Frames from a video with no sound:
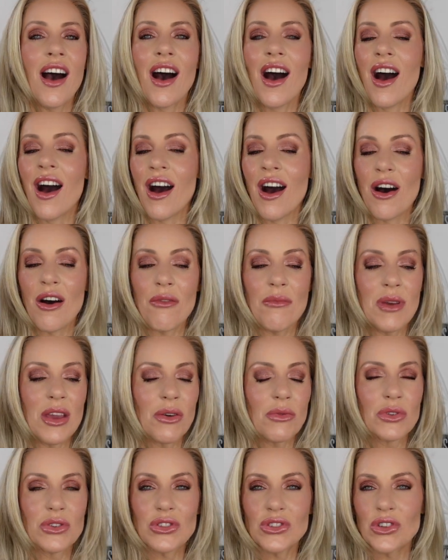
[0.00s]
Um,
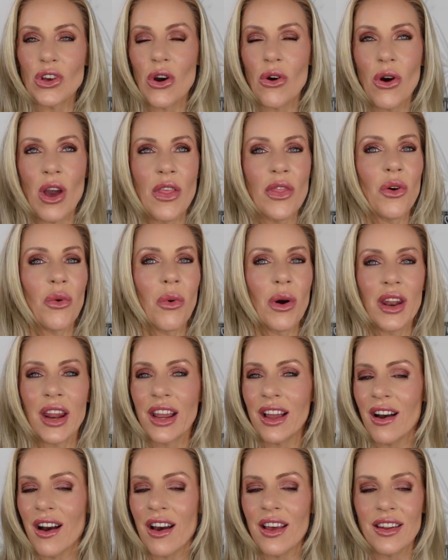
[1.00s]
it was so, and the one I
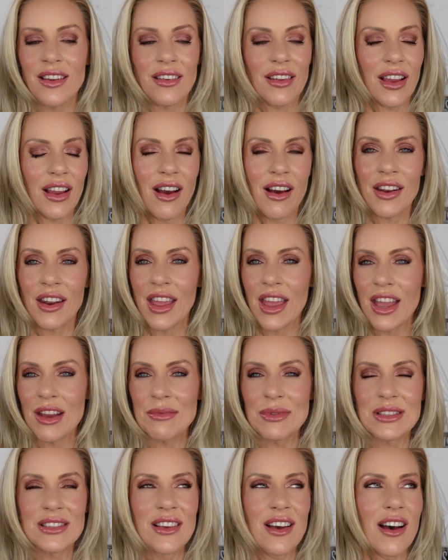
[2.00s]
got like on
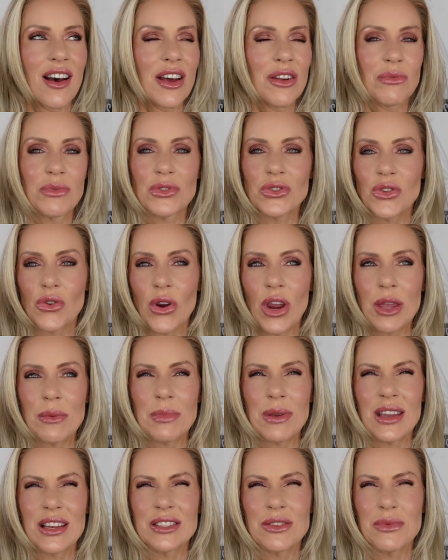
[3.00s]
Amazon was great
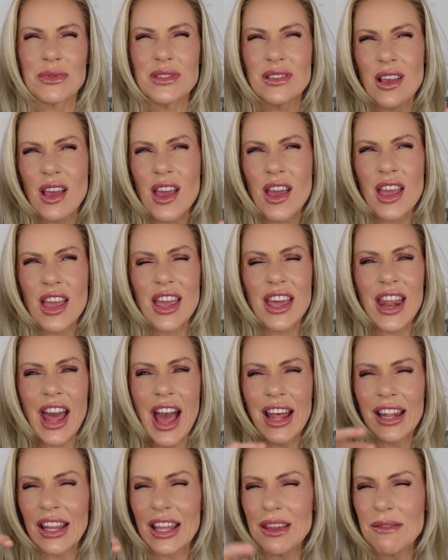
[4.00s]
because it was, it
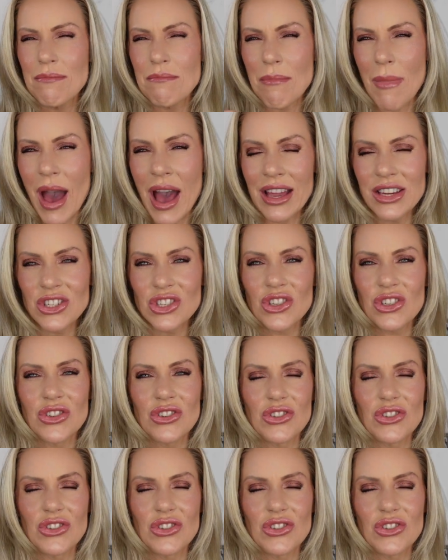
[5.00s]
had like mesh.